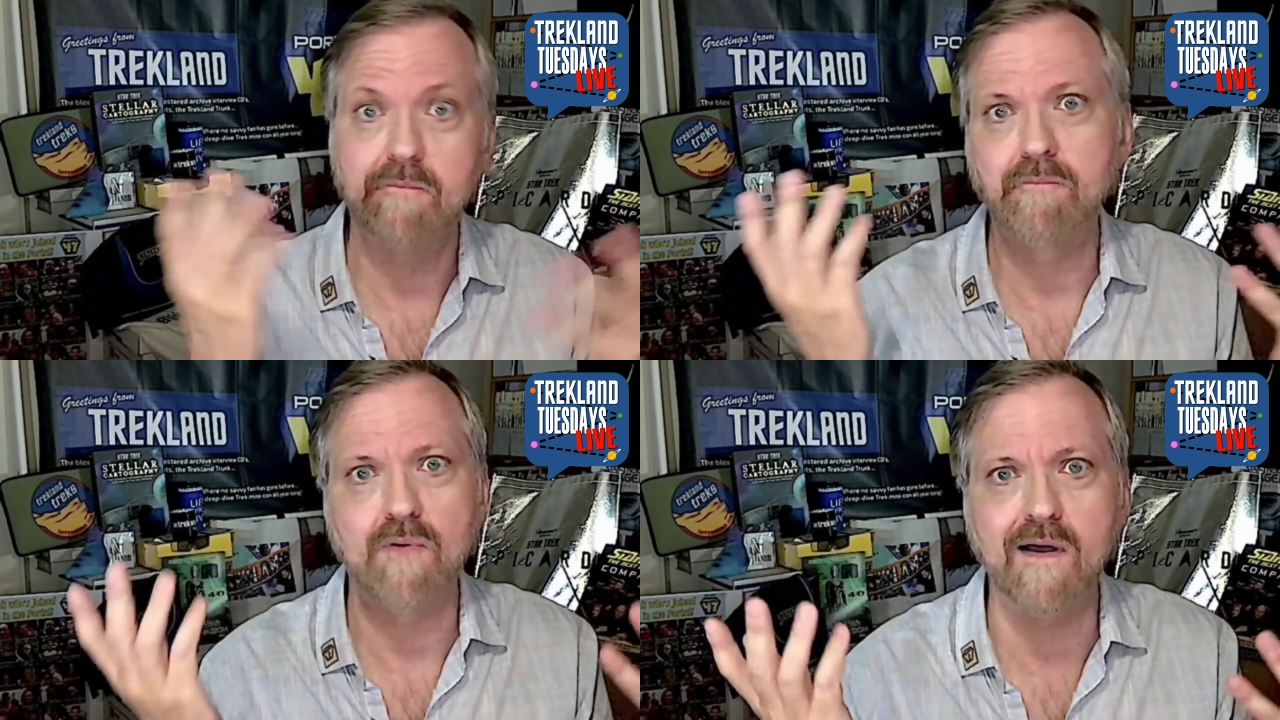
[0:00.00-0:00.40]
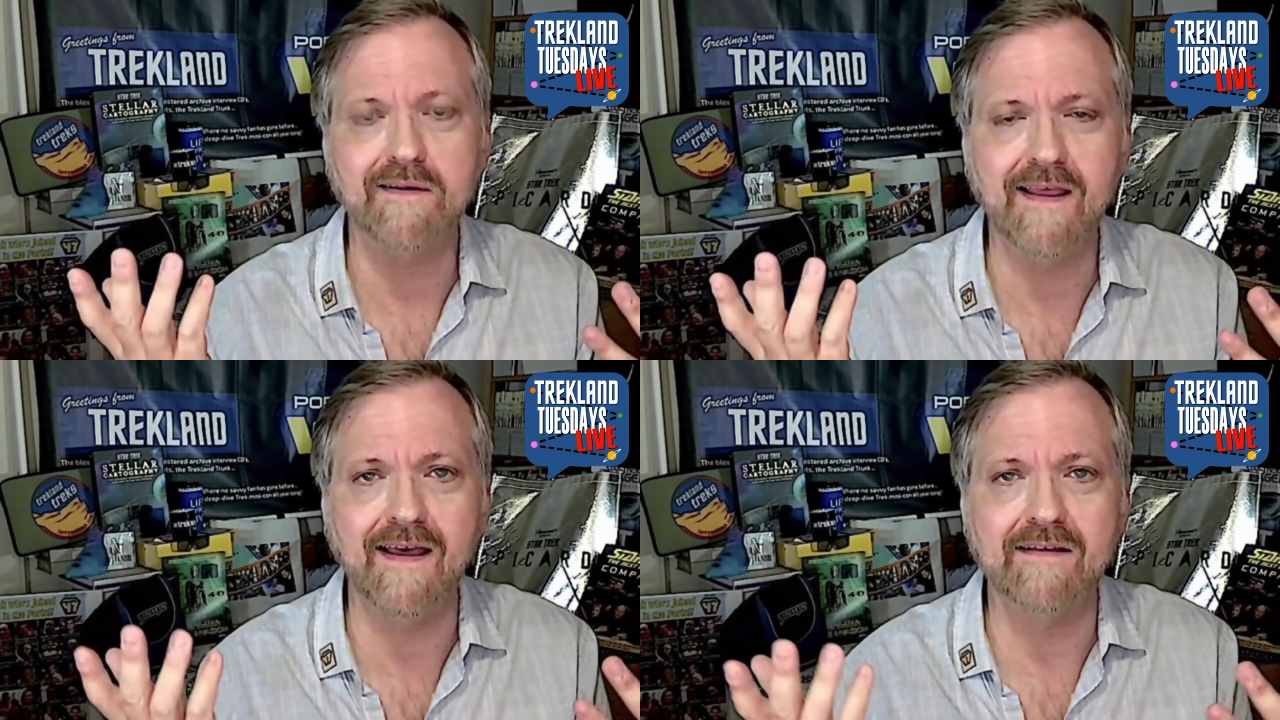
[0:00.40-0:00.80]

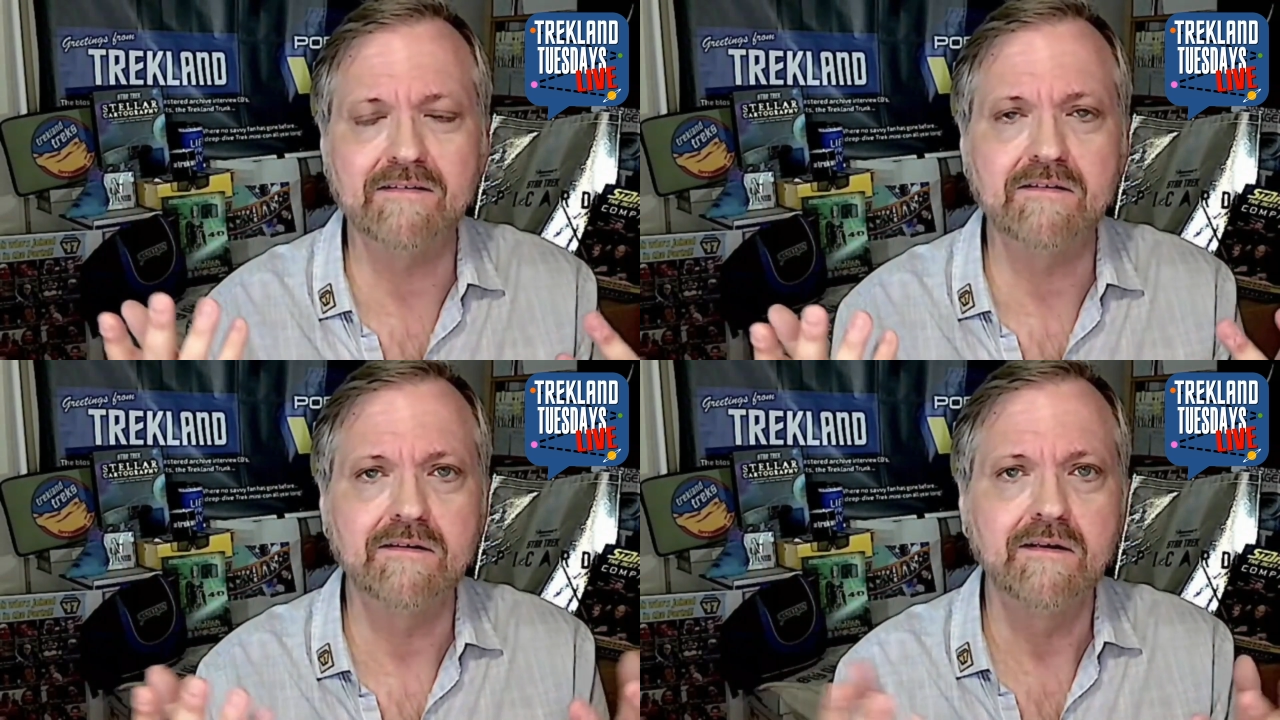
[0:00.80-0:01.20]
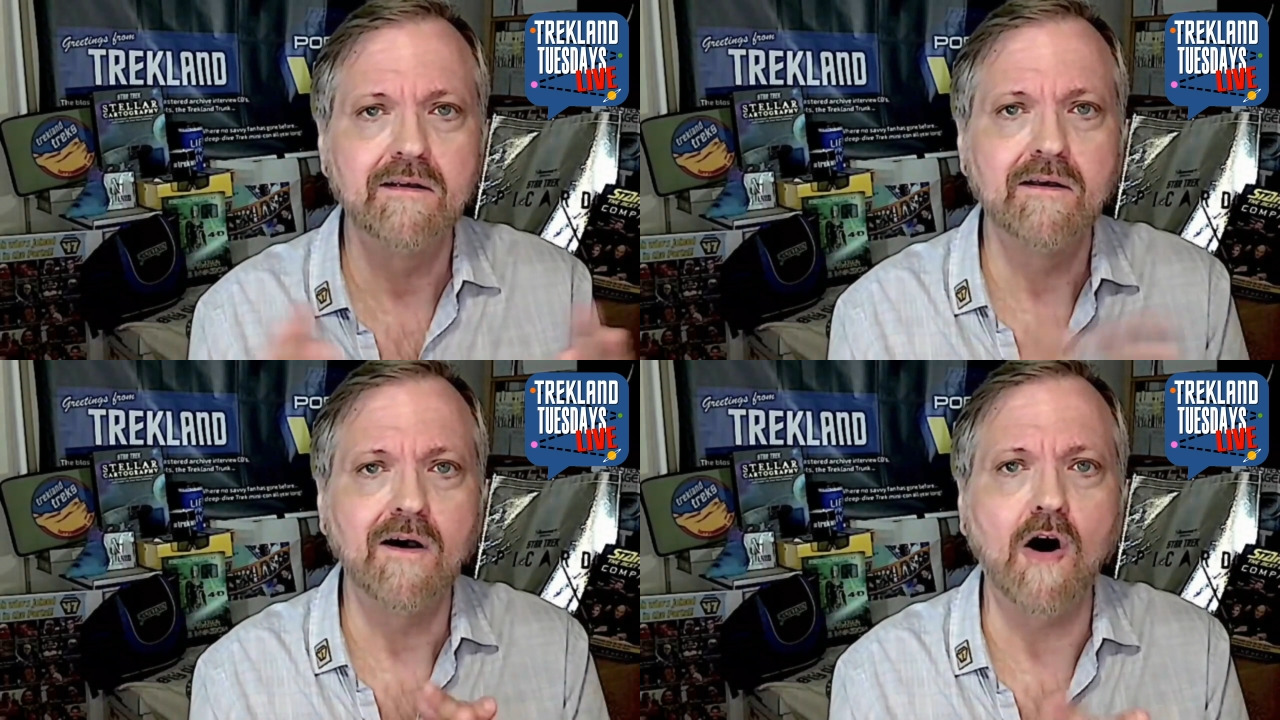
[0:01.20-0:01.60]
broadcast
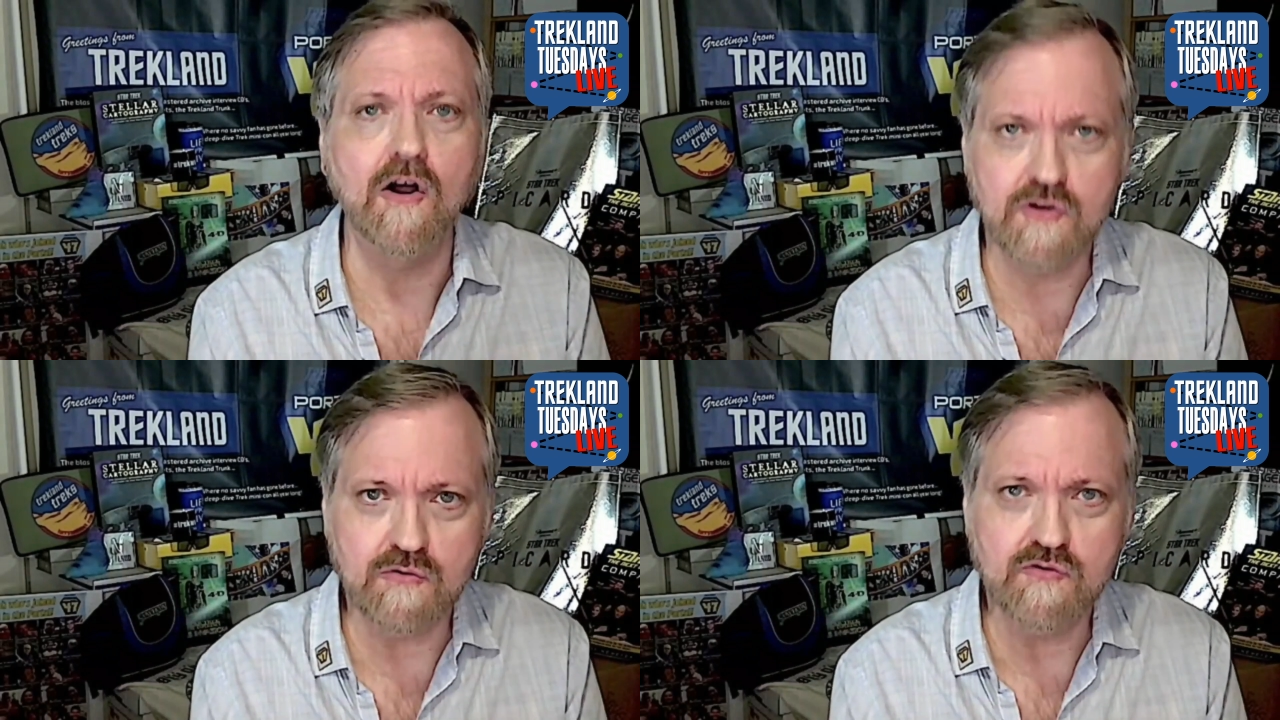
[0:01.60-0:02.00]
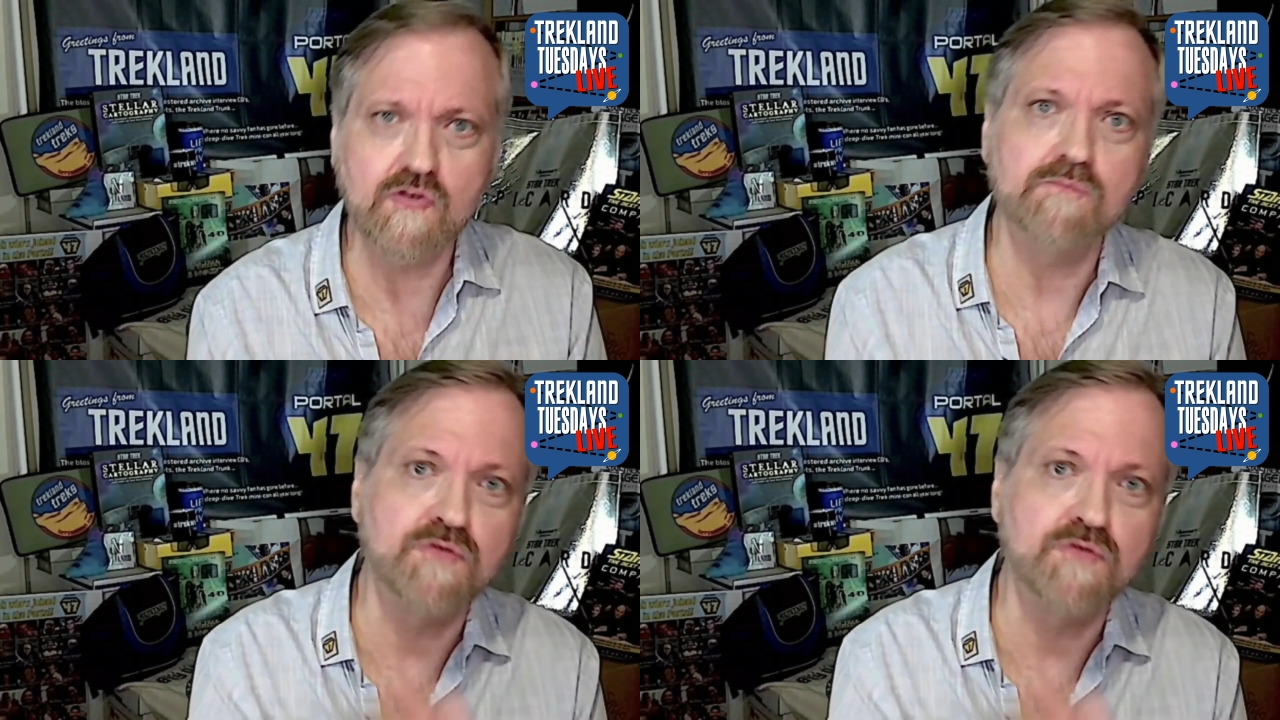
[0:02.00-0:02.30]
on YouTube